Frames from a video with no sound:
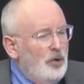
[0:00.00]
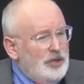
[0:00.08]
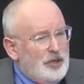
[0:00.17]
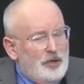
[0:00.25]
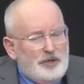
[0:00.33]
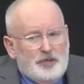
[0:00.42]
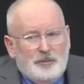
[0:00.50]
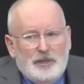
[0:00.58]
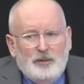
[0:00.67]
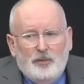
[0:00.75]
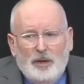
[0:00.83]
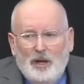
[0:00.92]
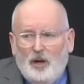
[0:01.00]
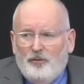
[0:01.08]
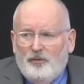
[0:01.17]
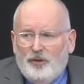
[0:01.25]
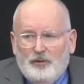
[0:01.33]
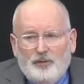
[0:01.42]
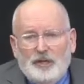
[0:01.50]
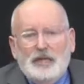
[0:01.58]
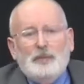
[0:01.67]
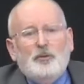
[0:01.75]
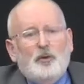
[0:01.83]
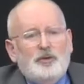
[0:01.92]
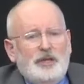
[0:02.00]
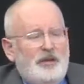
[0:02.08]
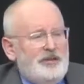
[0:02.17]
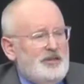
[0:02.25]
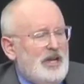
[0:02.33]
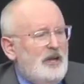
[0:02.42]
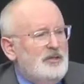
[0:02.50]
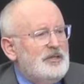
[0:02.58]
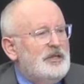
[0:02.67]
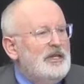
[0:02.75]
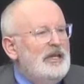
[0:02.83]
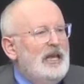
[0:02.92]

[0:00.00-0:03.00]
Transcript: only going to be well off if we keep all the others out,